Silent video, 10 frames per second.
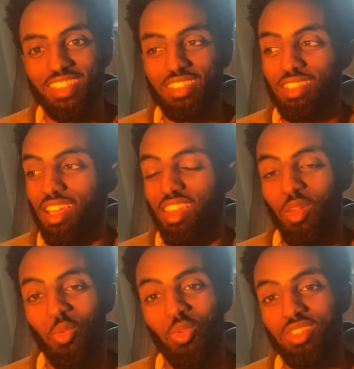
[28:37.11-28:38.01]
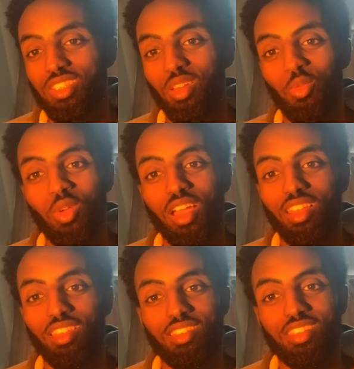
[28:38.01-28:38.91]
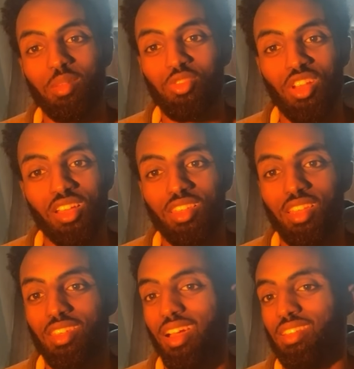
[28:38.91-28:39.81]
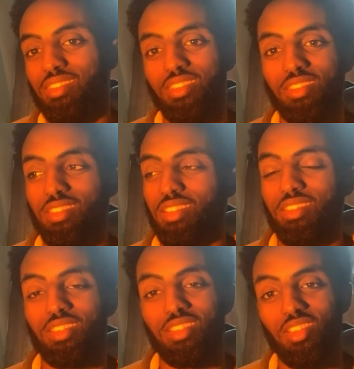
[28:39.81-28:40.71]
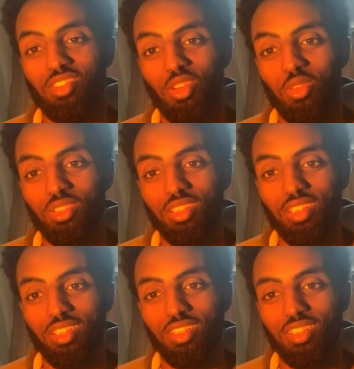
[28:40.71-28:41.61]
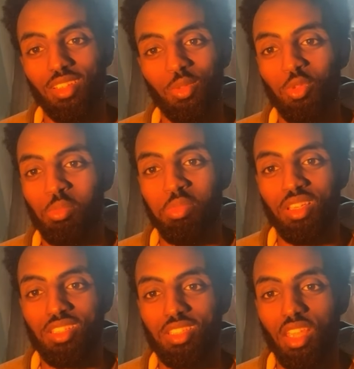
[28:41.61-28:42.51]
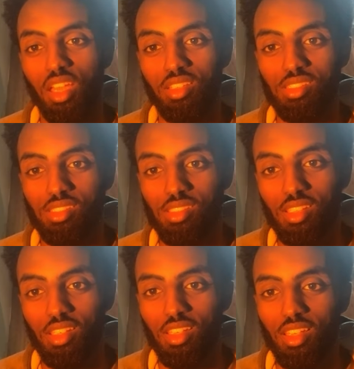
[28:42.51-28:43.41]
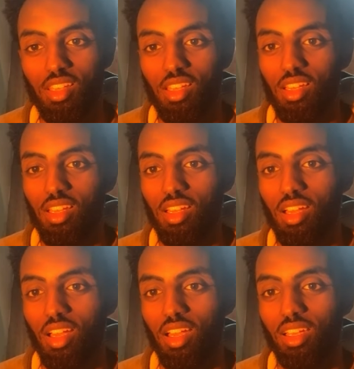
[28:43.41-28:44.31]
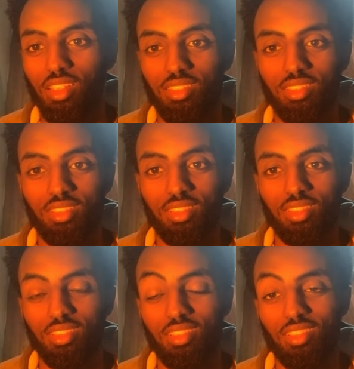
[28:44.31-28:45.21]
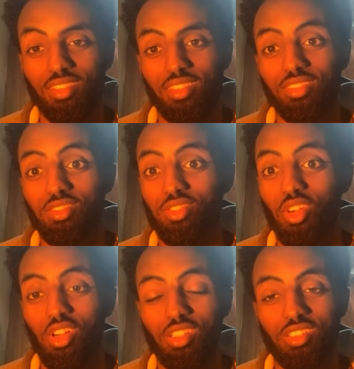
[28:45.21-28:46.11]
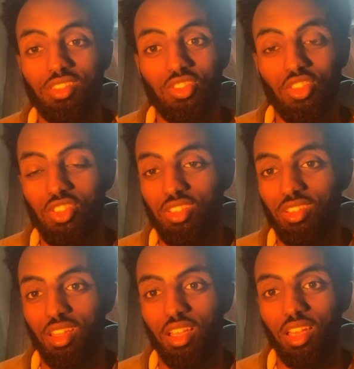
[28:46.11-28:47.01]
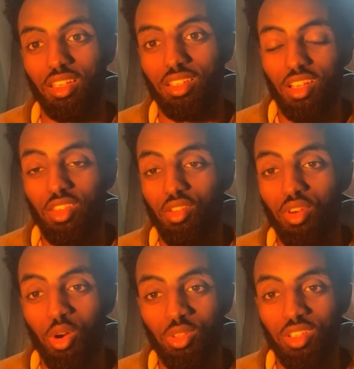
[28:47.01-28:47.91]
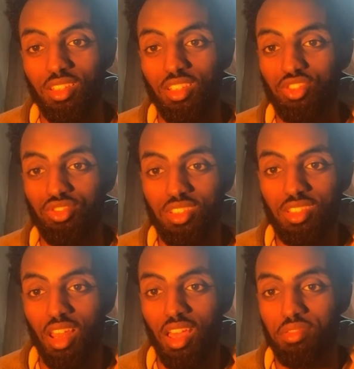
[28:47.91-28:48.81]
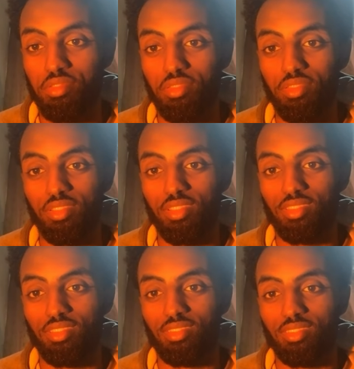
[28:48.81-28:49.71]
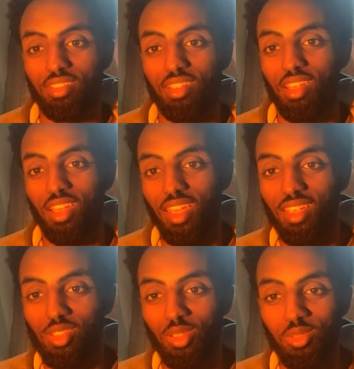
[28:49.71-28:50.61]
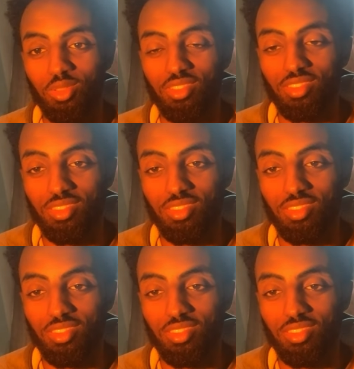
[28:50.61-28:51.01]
Still wearing the same jacket that you had since 16 years old, with bleach stains, and you're just like in the road, in the streets, life, in the ghetto,